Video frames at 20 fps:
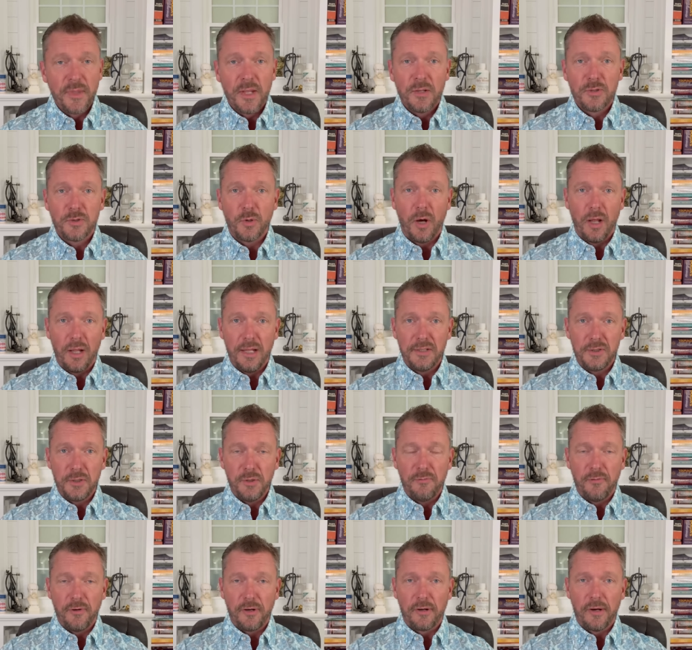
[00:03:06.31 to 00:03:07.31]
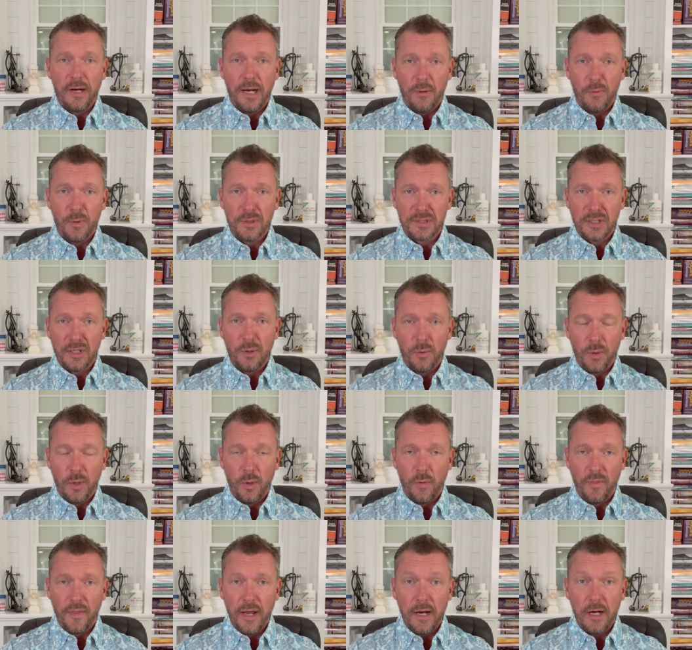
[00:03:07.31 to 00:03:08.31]
So I'll let you figure out what's going
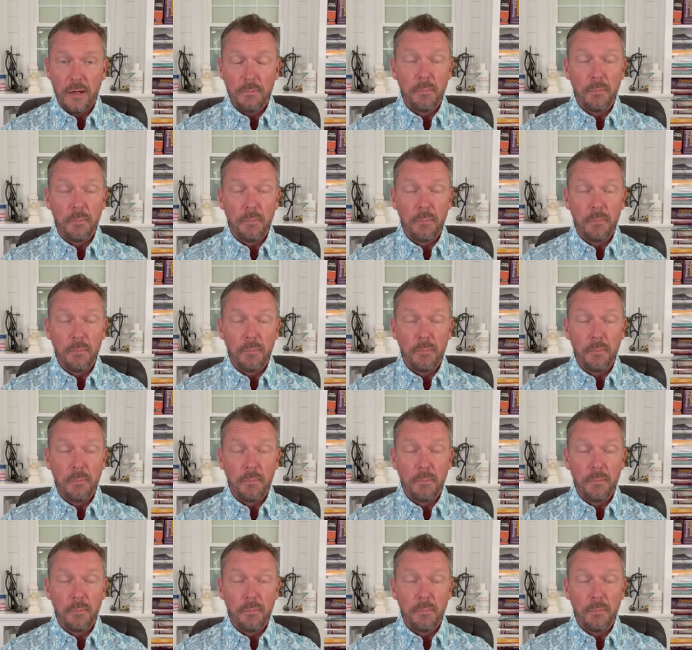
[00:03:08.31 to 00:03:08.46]
on there.